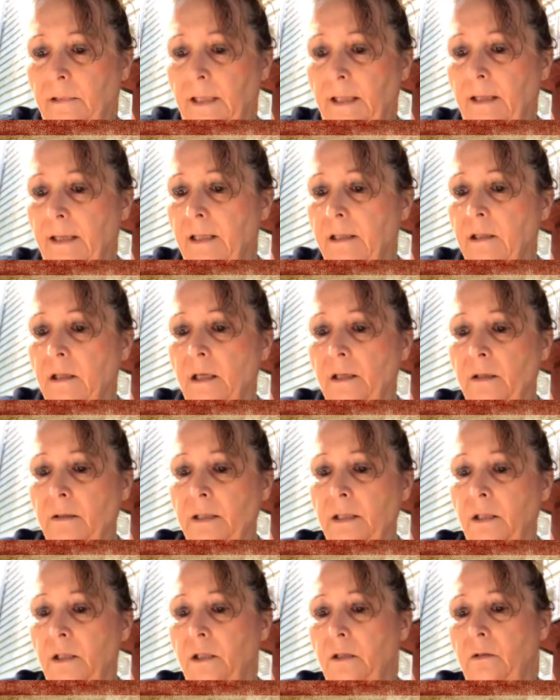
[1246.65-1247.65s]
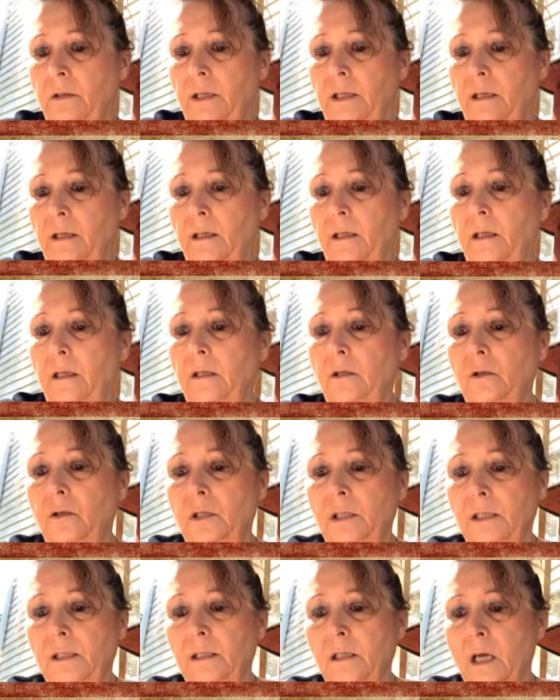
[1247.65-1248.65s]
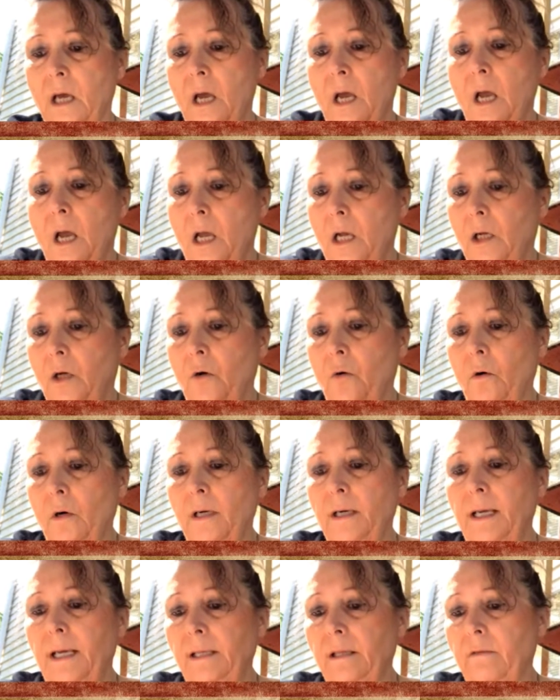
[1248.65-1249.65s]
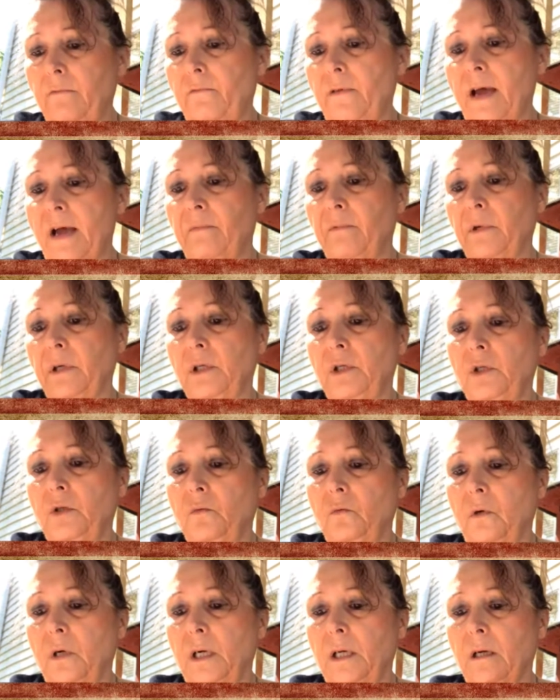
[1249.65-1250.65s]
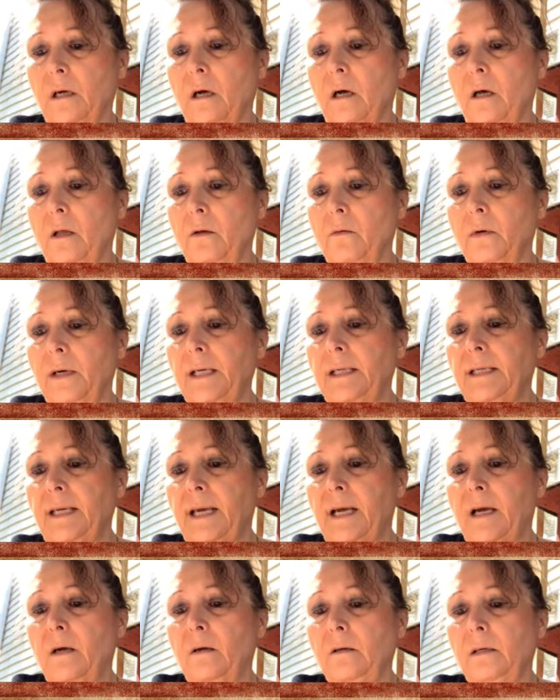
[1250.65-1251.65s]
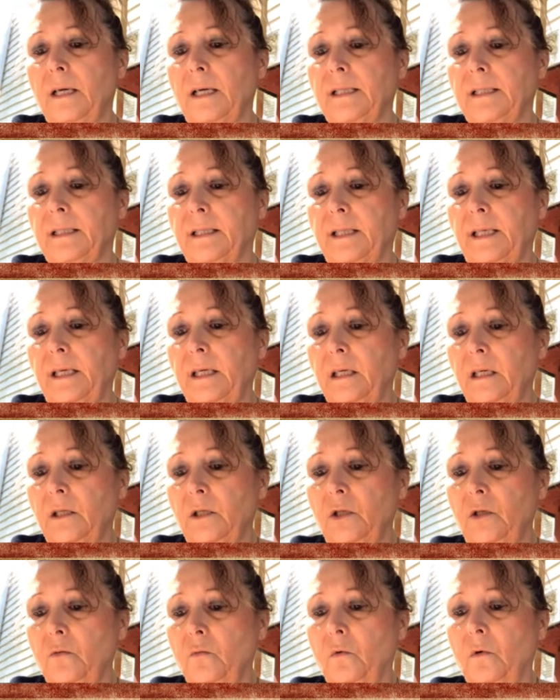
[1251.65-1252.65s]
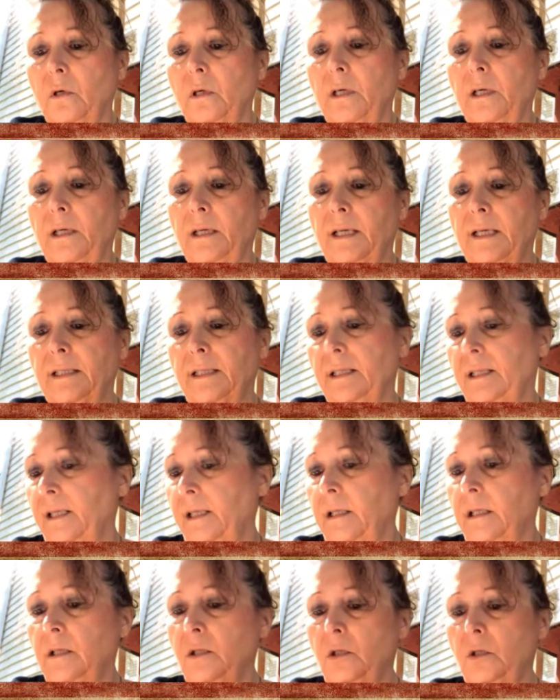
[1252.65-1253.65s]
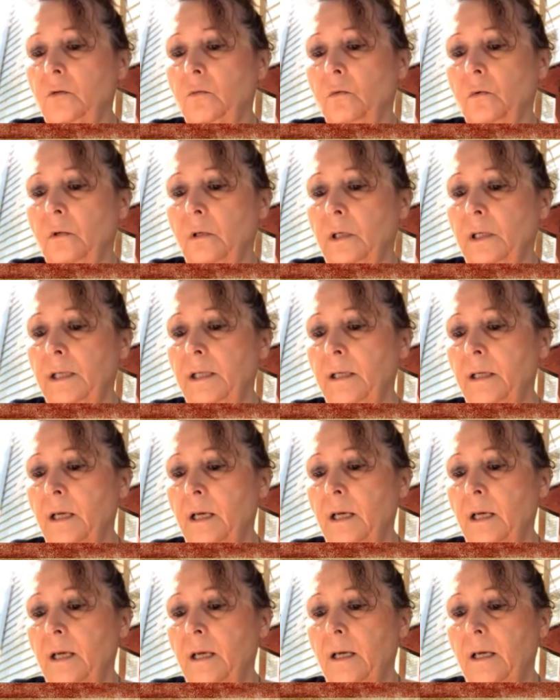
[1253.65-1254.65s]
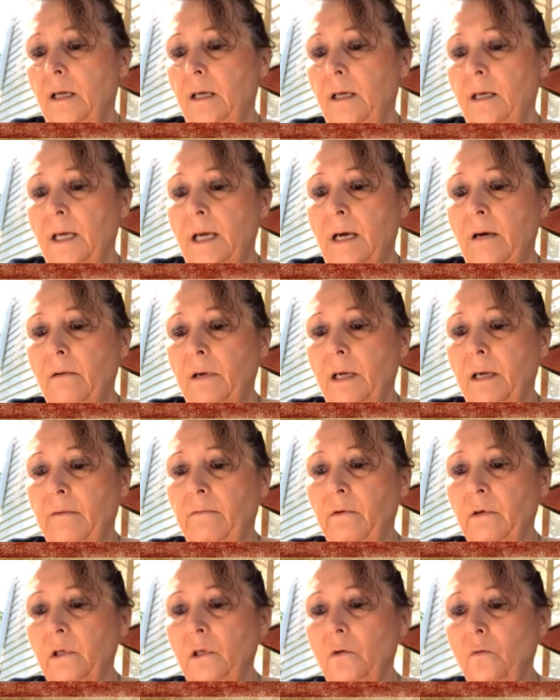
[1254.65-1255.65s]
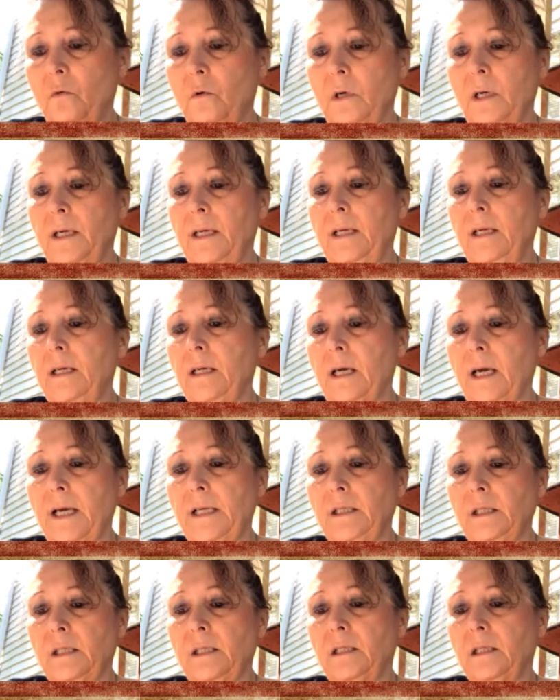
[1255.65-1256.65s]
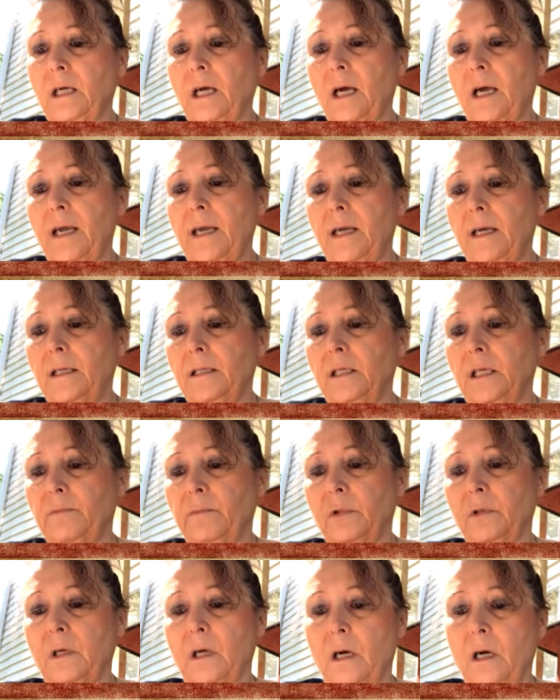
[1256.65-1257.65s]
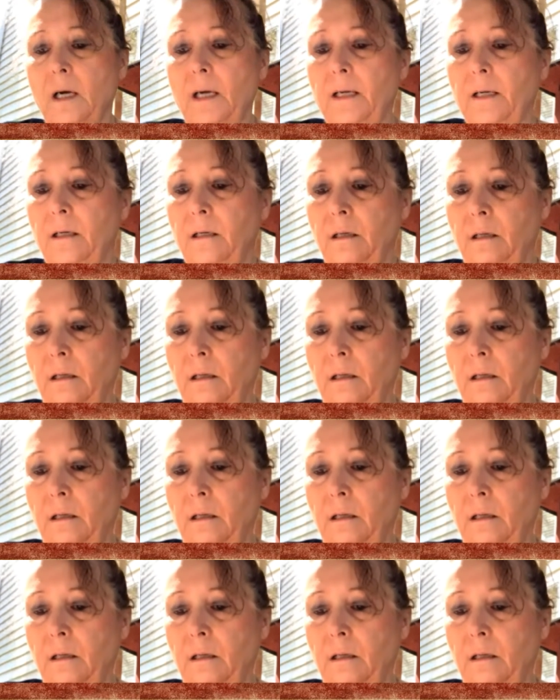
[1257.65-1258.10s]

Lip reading: And that's all there is to it. And then you just coordinate the fabrics you want all the way down, as thick as you want, as thin as you want, however you want it. I just tie a double knot.